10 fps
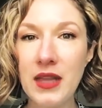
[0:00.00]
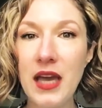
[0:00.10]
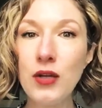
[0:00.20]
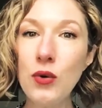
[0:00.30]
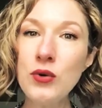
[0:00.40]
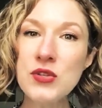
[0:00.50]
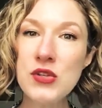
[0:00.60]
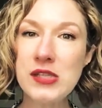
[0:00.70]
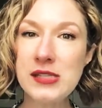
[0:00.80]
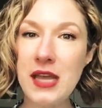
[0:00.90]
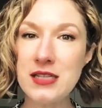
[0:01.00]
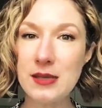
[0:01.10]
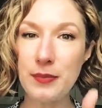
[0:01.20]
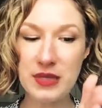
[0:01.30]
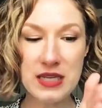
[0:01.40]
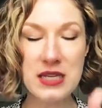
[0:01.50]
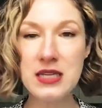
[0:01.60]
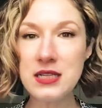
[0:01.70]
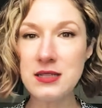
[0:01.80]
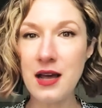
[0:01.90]
And also set a
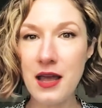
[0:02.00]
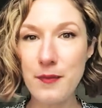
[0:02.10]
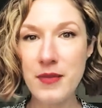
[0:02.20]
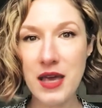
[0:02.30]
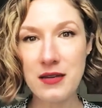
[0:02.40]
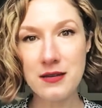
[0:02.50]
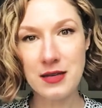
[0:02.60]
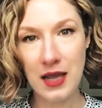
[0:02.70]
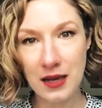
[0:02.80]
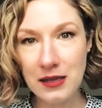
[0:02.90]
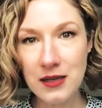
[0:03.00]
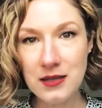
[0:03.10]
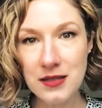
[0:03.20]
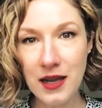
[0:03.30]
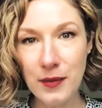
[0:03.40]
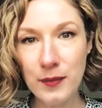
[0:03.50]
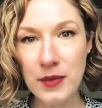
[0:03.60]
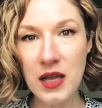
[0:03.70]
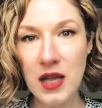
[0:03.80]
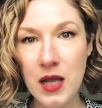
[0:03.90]
beginning time and an ending time
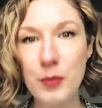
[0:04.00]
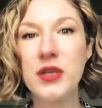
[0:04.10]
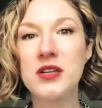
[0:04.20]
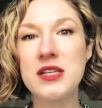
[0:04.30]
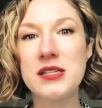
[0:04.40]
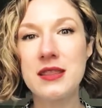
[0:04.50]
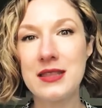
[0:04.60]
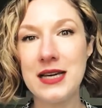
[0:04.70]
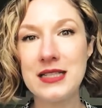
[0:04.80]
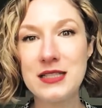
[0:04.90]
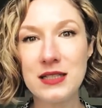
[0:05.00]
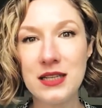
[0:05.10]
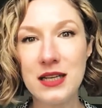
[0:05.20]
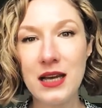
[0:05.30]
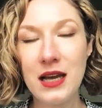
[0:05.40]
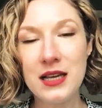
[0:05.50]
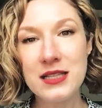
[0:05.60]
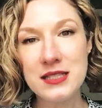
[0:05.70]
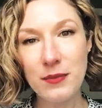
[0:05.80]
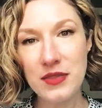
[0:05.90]
because that
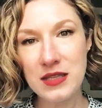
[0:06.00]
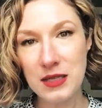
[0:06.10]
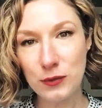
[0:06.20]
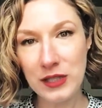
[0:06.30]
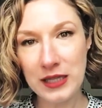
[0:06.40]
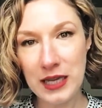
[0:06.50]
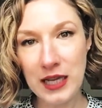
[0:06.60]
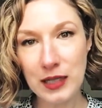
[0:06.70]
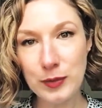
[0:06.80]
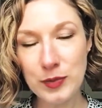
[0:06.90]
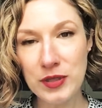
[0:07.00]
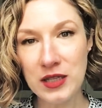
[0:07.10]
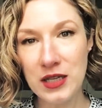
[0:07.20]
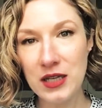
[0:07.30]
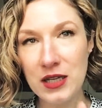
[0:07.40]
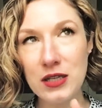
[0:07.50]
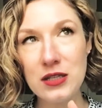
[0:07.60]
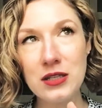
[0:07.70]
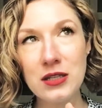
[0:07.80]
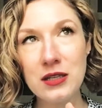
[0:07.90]
is something that will help
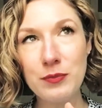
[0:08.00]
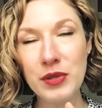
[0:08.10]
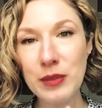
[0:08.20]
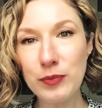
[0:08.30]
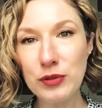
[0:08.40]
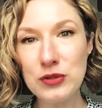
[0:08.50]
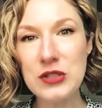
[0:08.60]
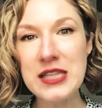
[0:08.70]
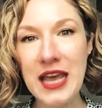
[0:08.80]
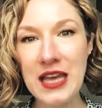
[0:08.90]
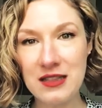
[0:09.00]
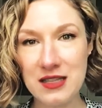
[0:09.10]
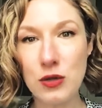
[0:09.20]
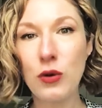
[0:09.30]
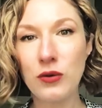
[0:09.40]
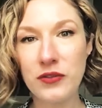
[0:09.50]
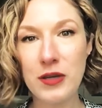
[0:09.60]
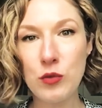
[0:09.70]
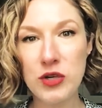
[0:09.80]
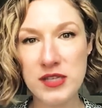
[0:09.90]
people to take this whole
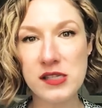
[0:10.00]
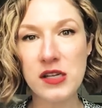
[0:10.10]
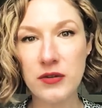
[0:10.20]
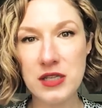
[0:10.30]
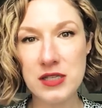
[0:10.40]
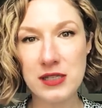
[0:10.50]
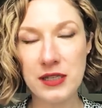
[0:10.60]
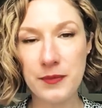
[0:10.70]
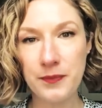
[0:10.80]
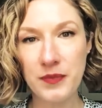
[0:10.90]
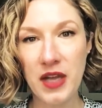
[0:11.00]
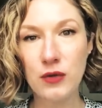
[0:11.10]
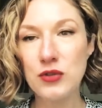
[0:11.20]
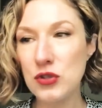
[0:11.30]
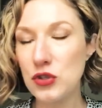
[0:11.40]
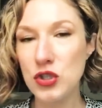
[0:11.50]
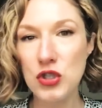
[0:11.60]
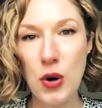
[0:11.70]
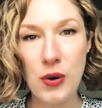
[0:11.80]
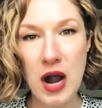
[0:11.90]
thing more seriously and also to
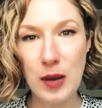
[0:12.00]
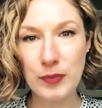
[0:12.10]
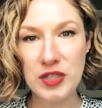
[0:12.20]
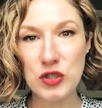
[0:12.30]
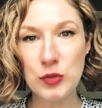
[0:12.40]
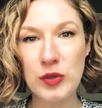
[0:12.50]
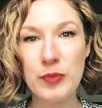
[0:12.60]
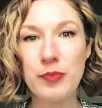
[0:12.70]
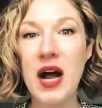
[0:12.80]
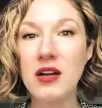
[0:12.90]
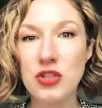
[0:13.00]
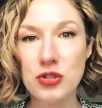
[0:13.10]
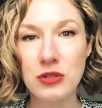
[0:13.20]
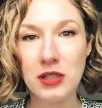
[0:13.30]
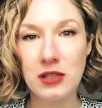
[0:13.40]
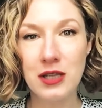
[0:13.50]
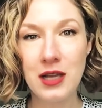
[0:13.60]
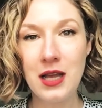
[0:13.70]
show up and to be punctual.